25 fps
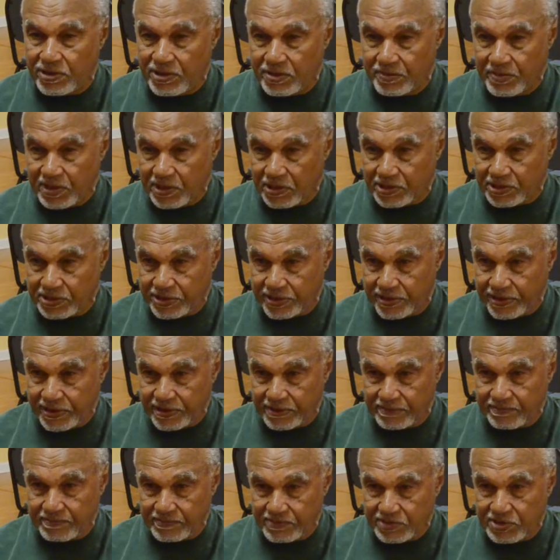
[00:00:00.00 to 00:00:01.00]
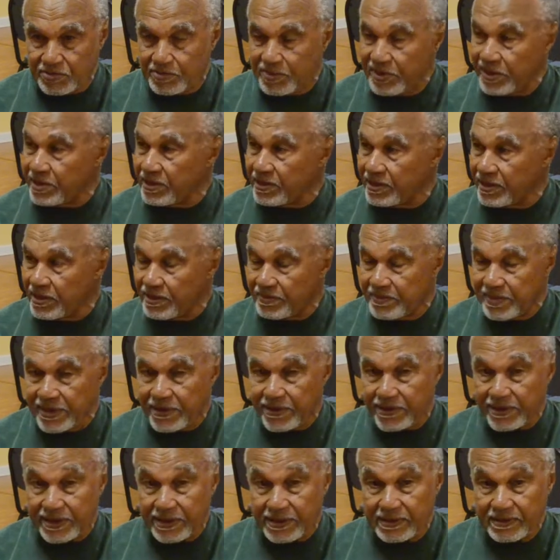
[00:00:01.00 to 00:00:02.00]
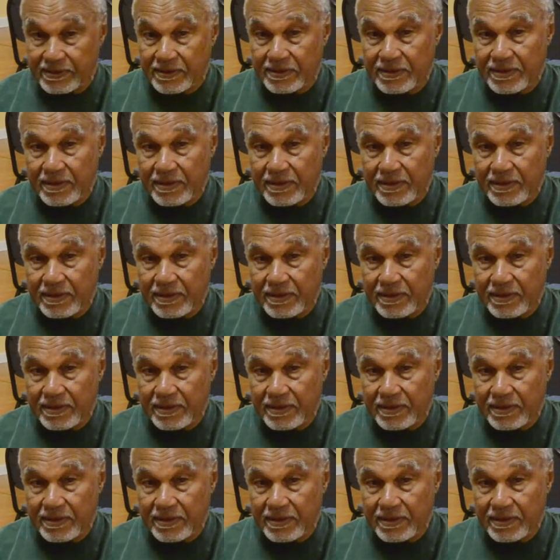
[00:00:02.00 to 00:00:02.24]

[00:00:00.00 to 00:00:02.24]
in the military to be a good American.